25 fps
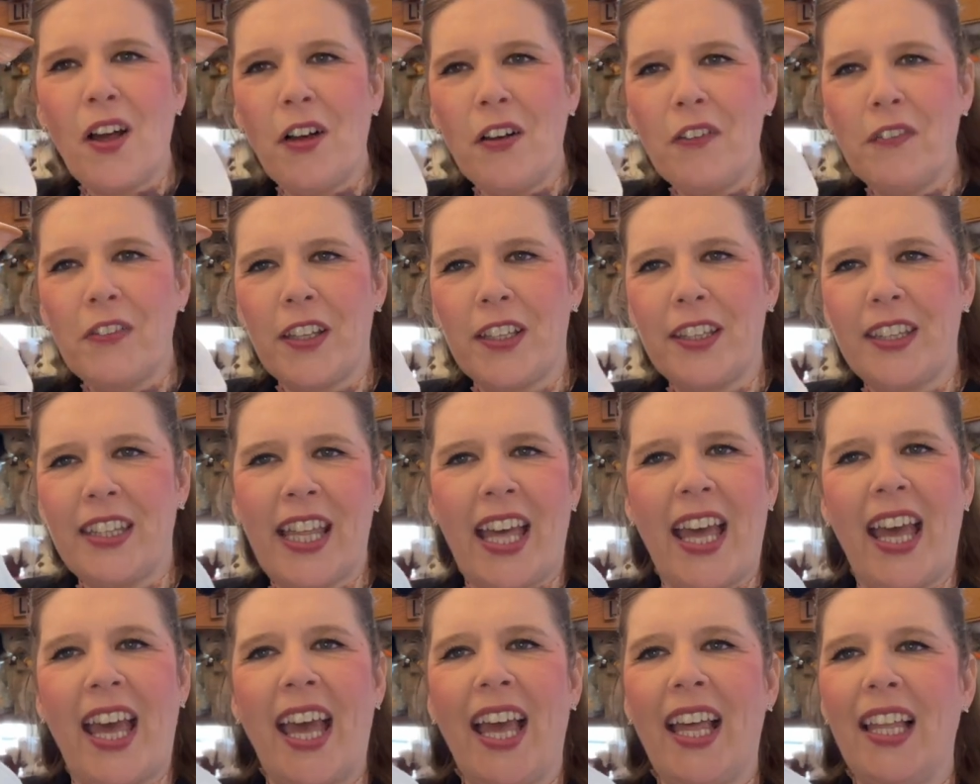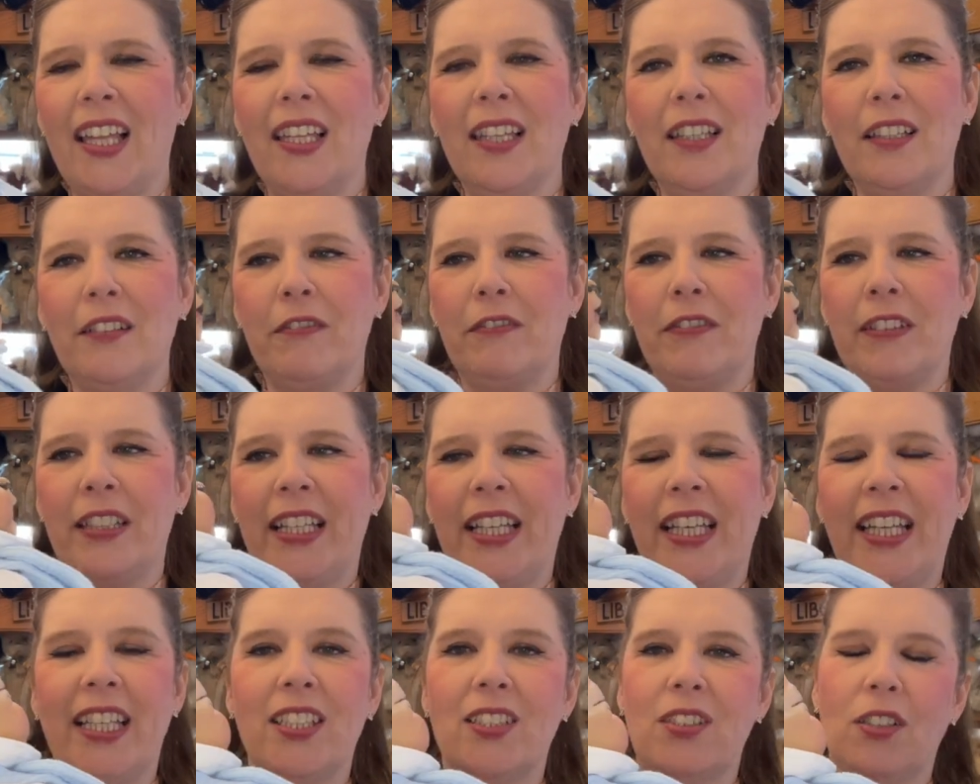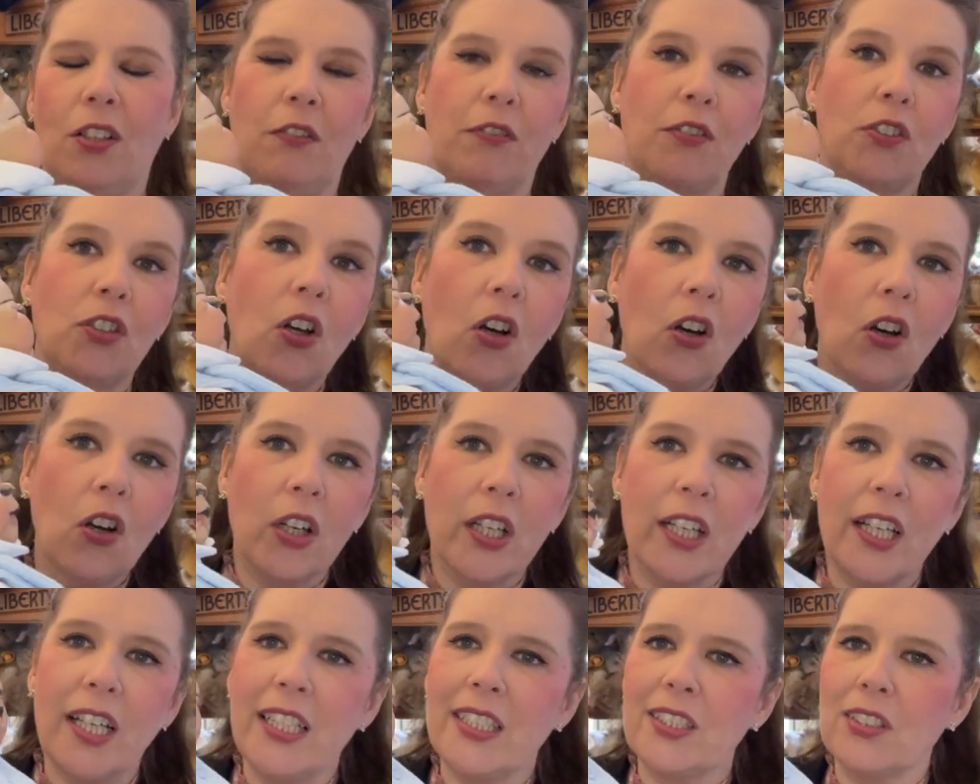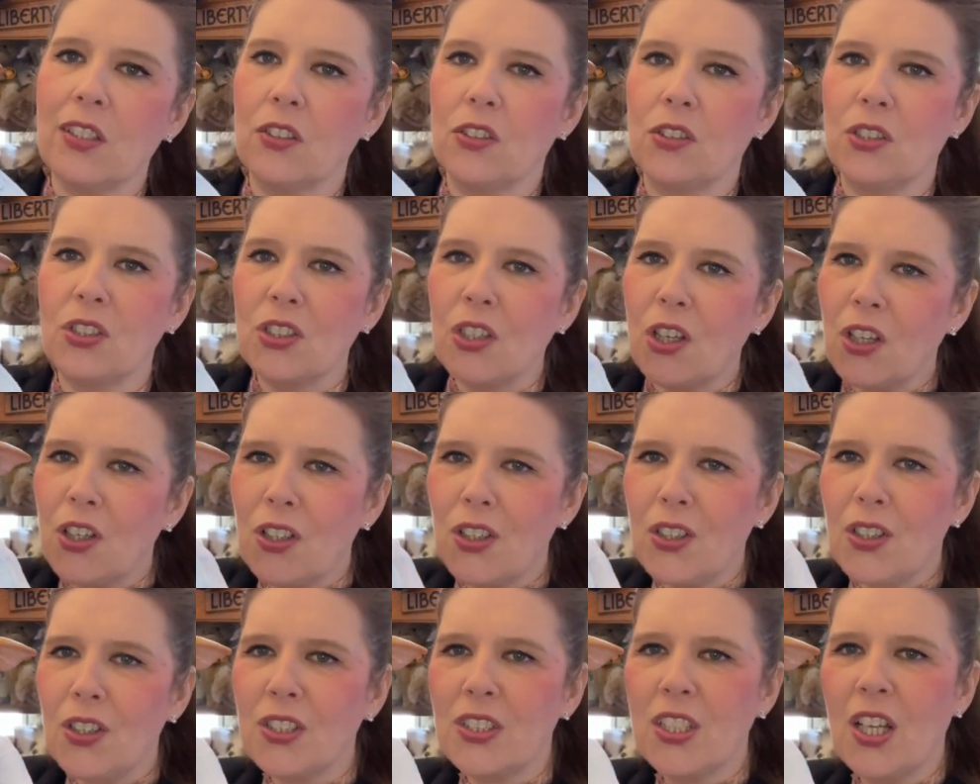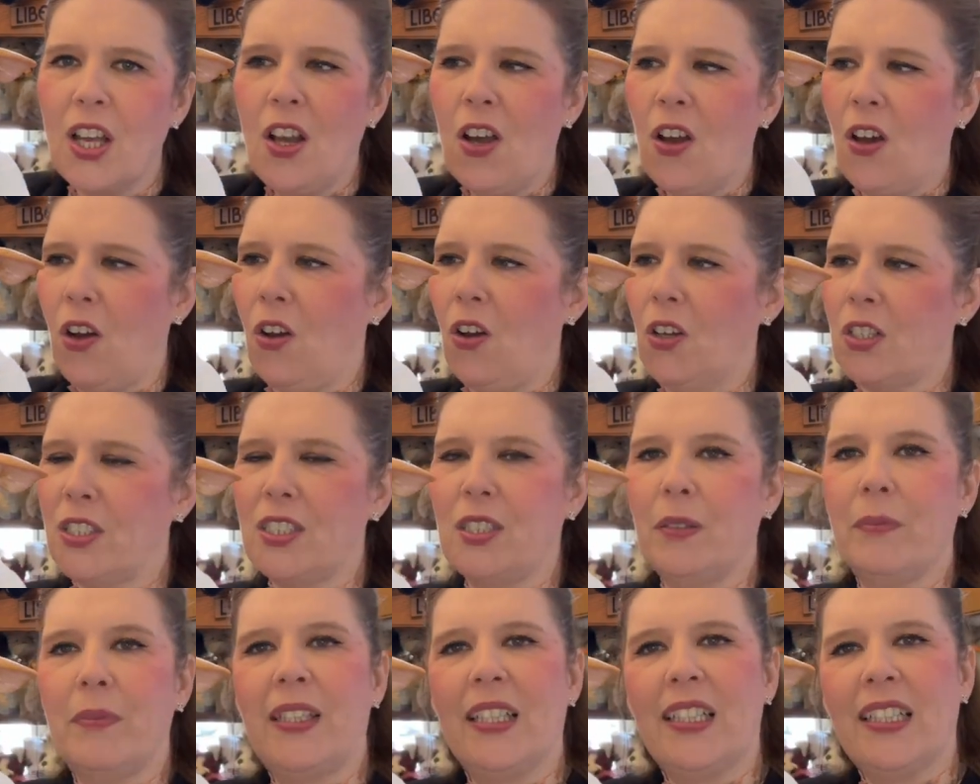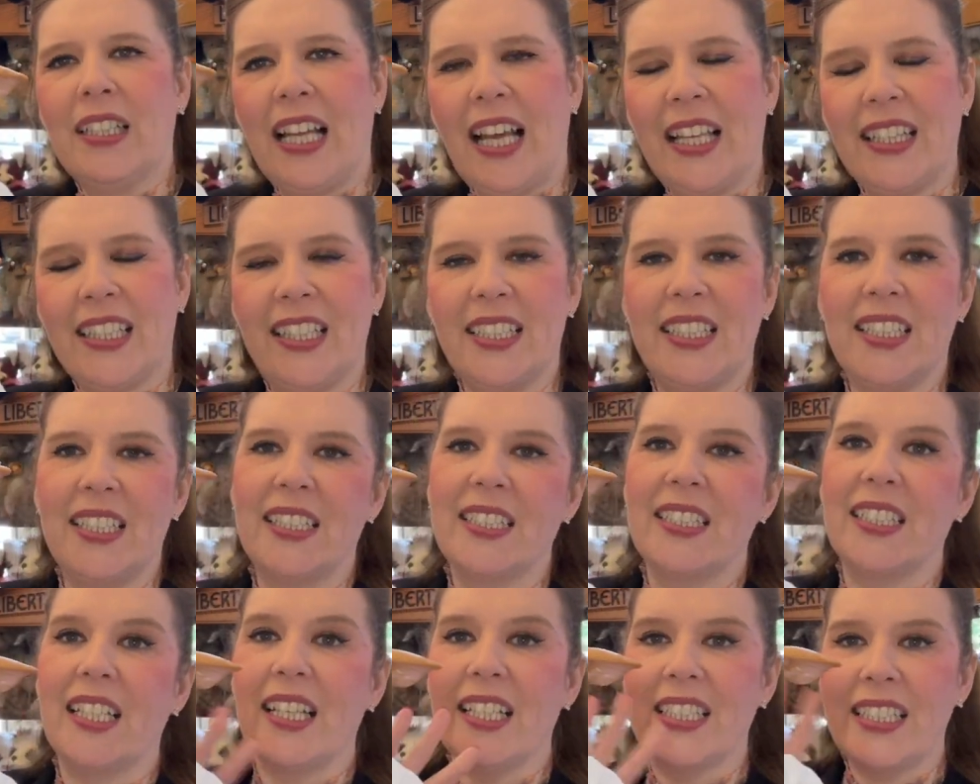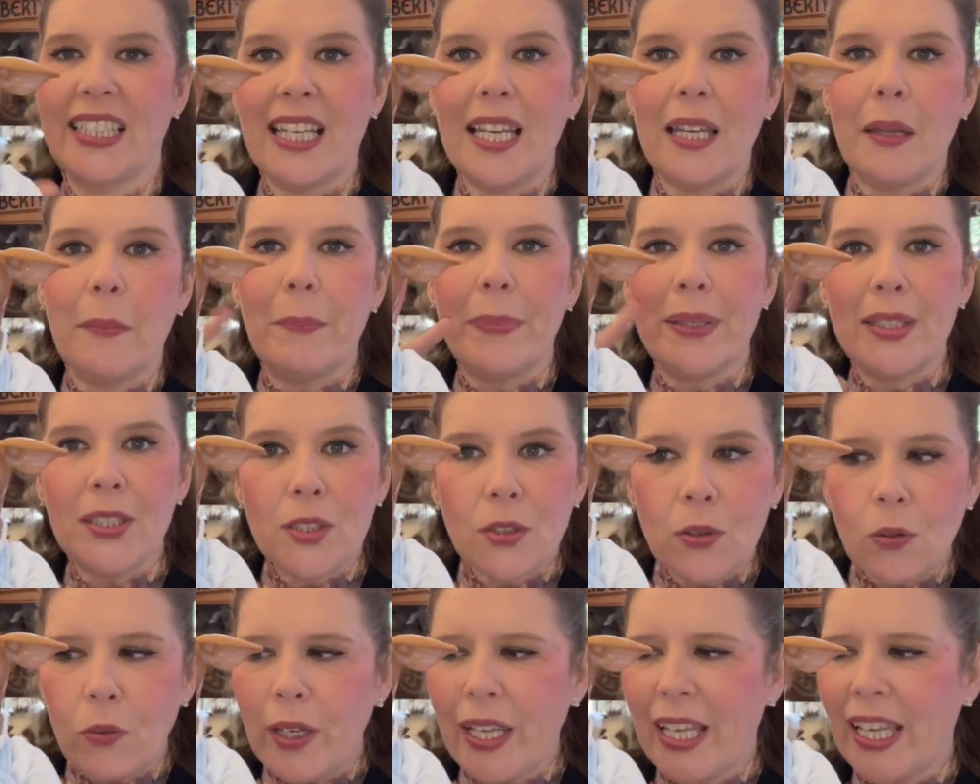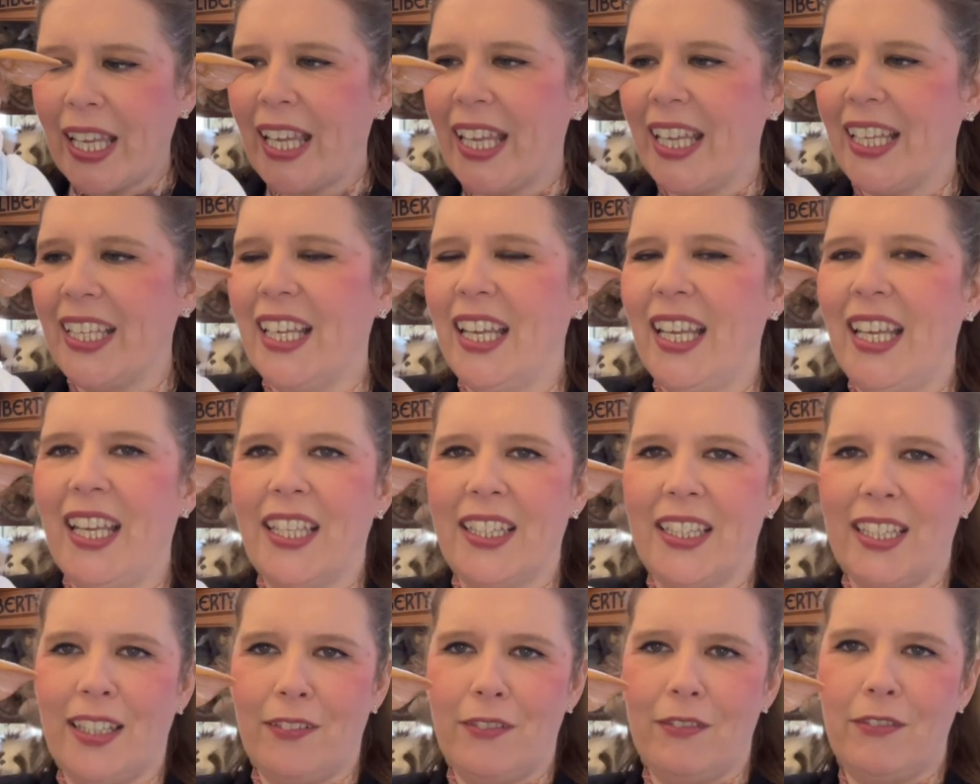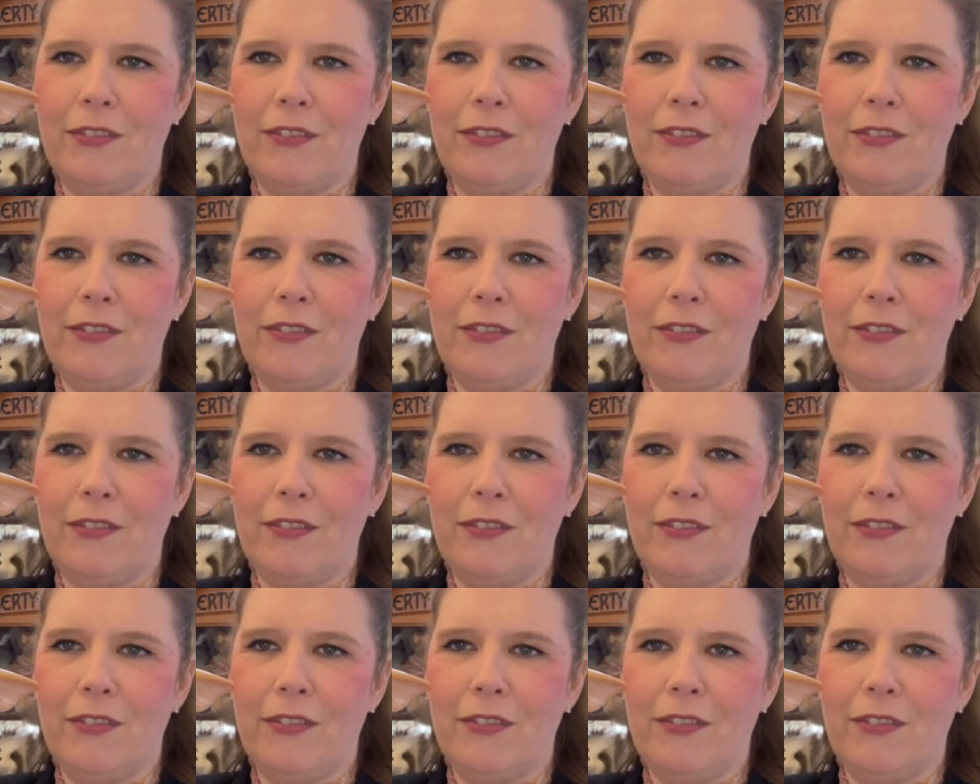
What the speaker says: of their lovely soft toys or dolls, or something like this is in between, they